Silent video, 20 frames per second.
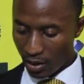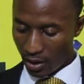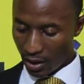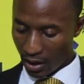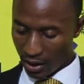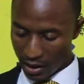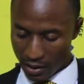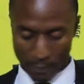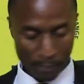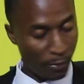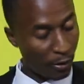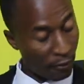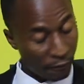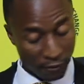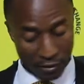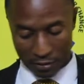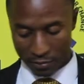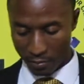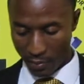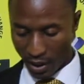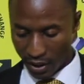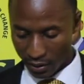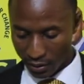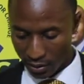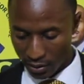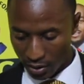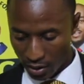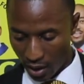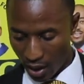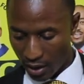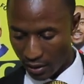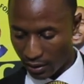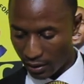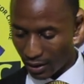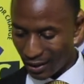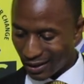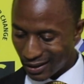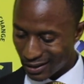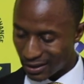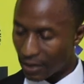and impoverishment and
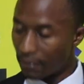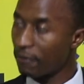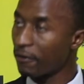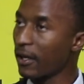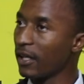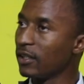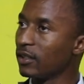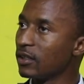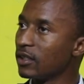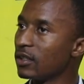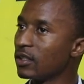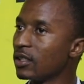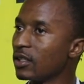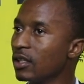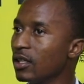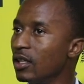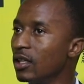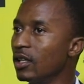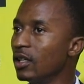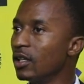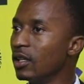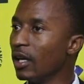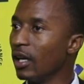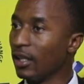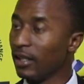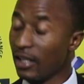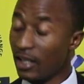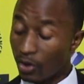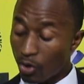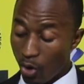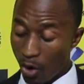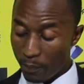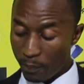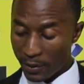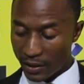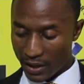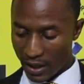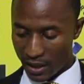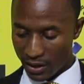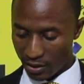indifference and
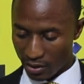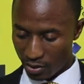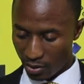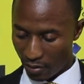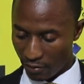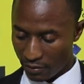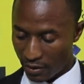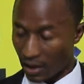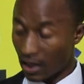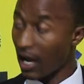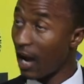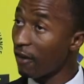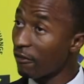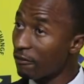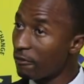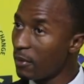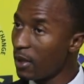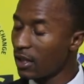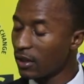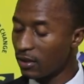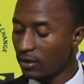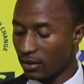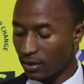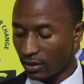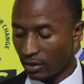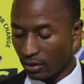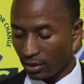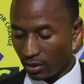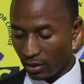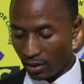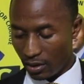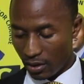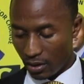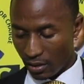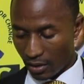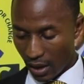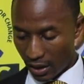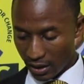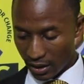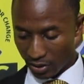incompetence of the government
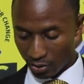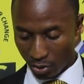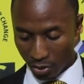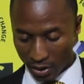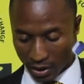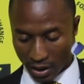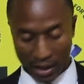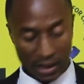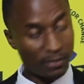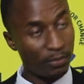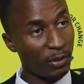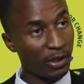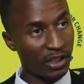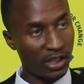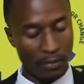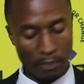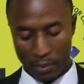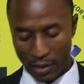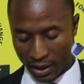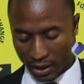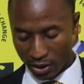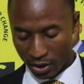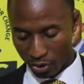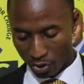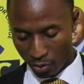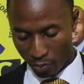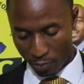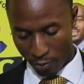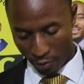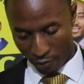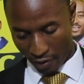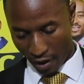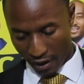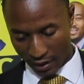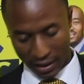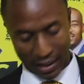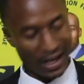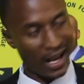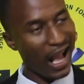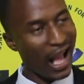that has got the responsibility to provide
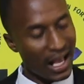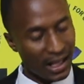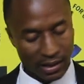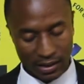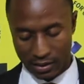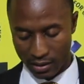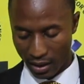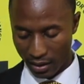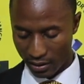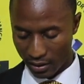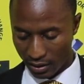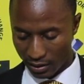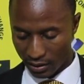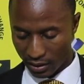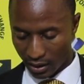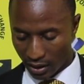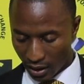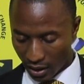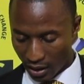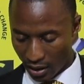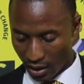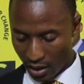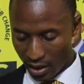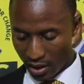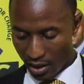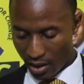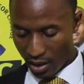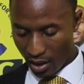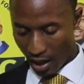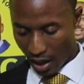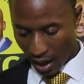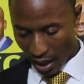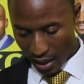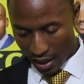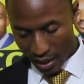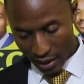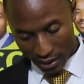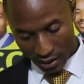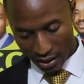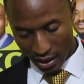and answer this key and
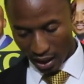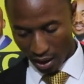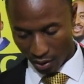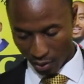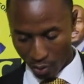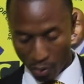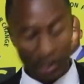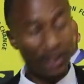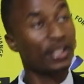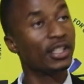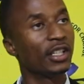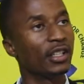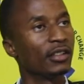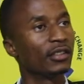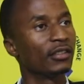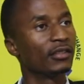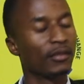national question.